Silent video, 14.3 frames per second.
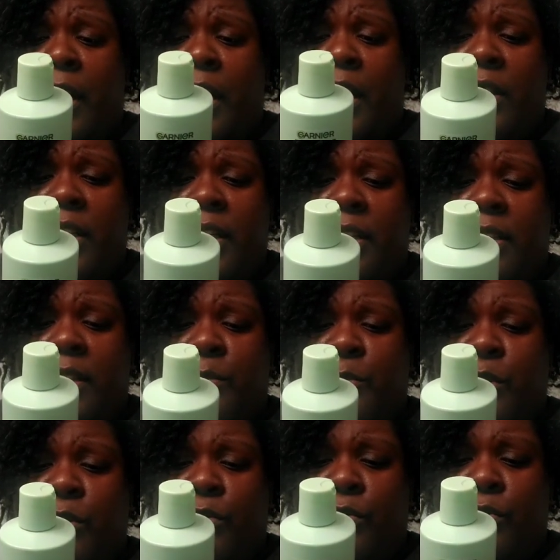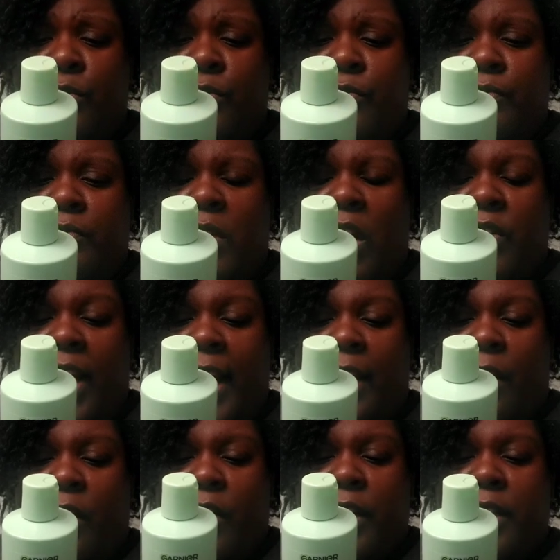And then it's smooth. On the
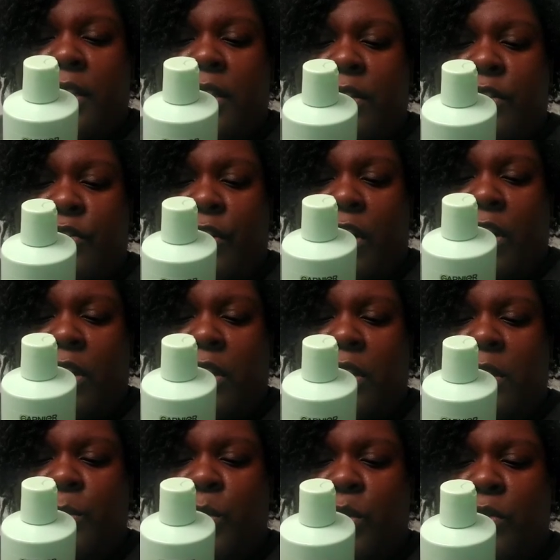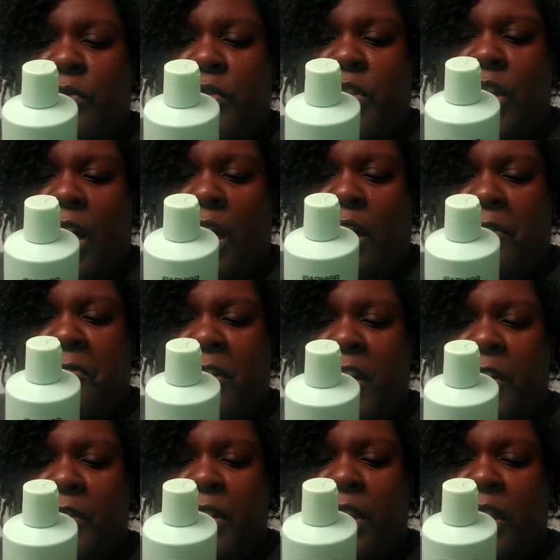outer, it's strong, smooth, soft,
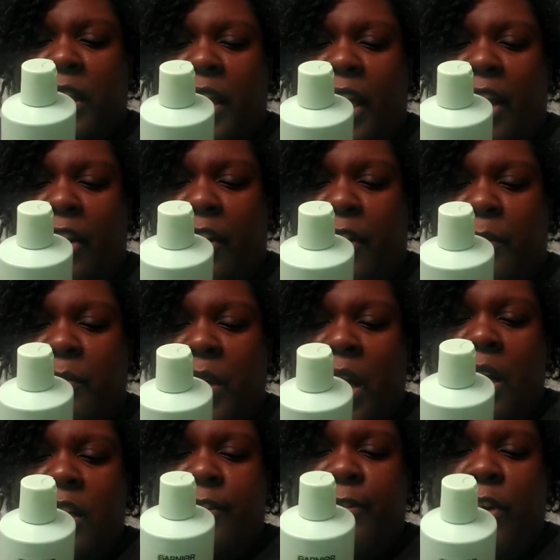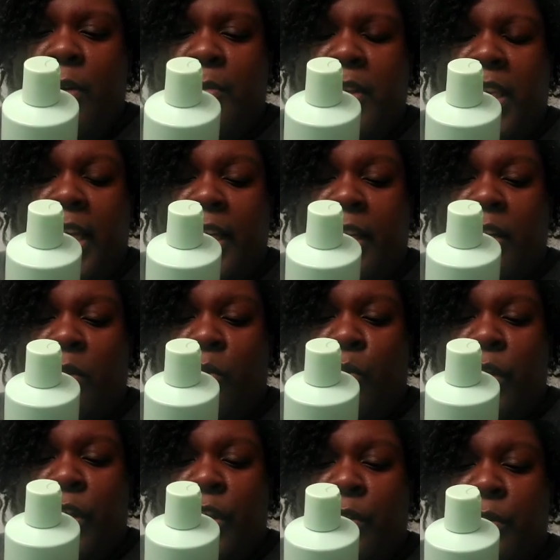healthy looking hair. It's formulated
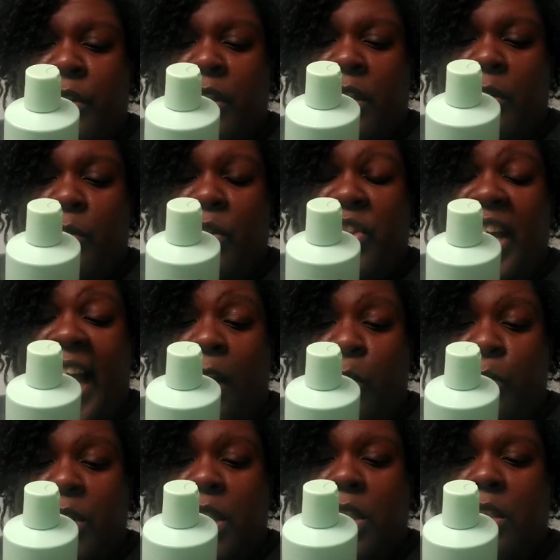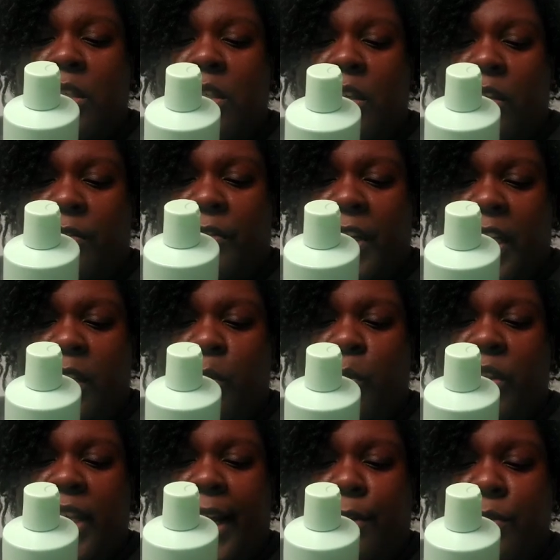with without sulfates,
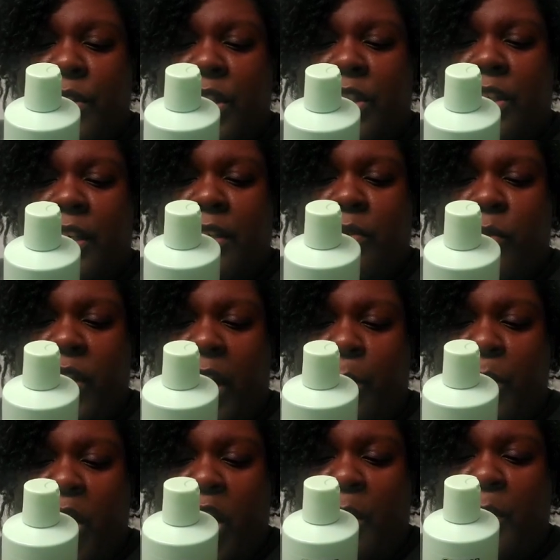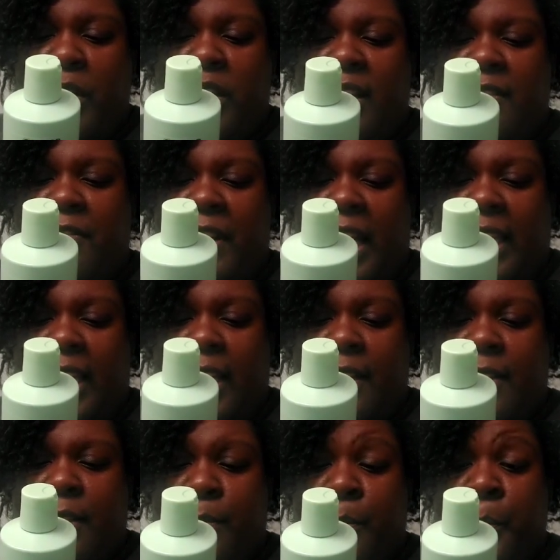without silicones, without parabens and
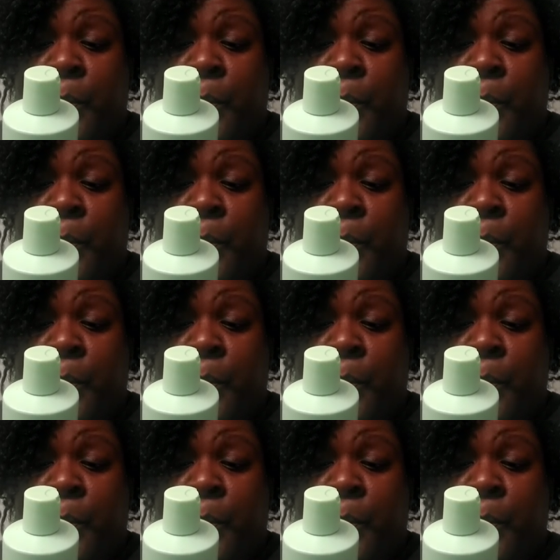phthalates.